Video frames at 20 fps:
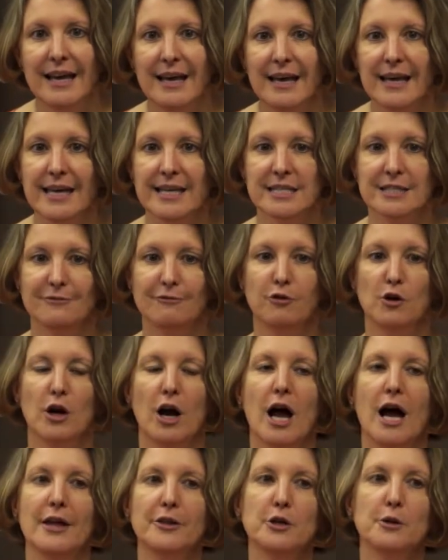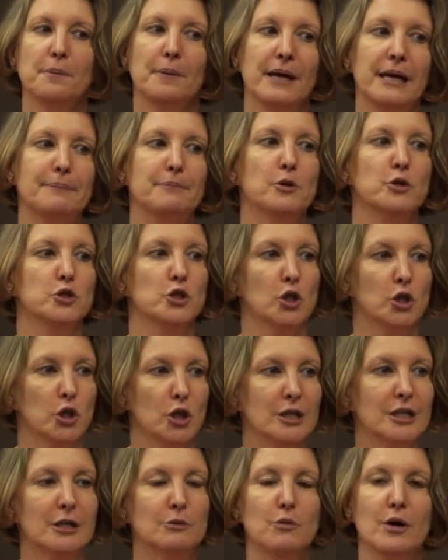is for other people to
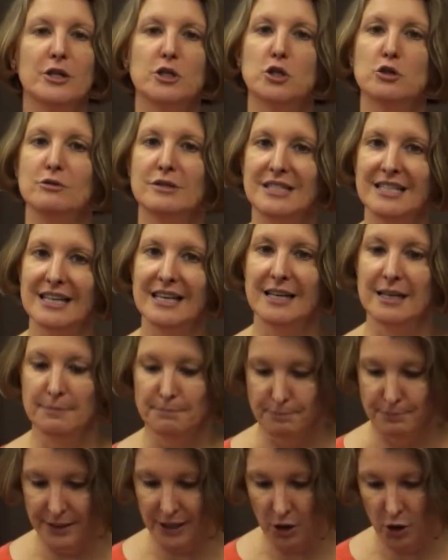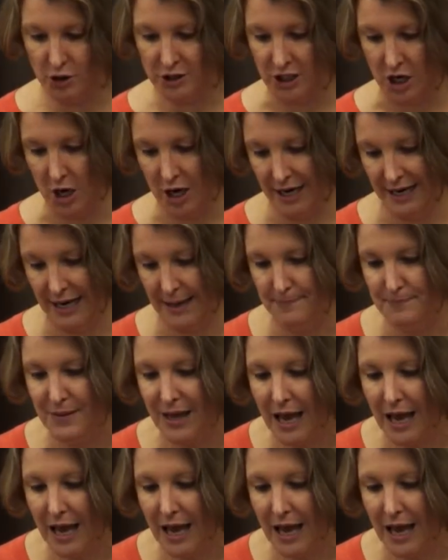look at what you did and build on it.